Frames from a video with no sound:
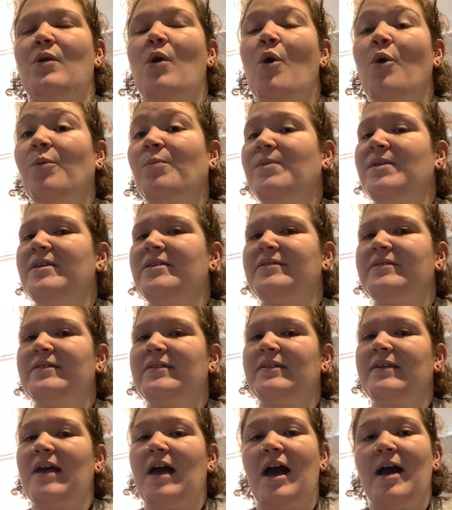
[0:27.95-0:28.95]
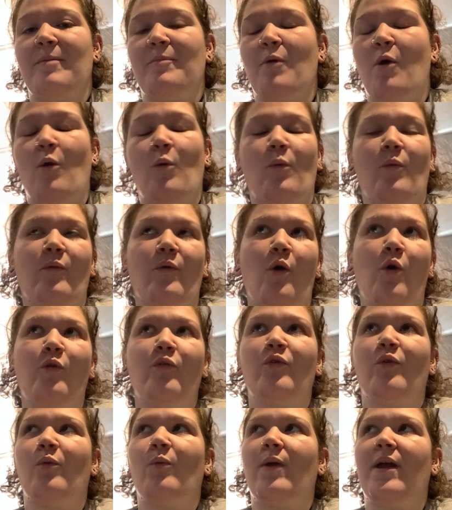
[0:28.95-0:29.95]
obese, I'm
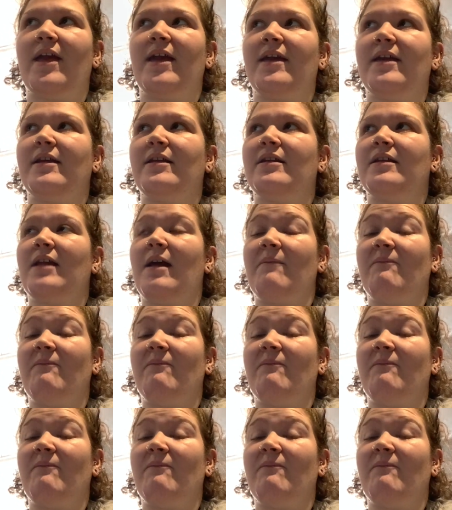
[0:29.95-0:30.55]
overweight,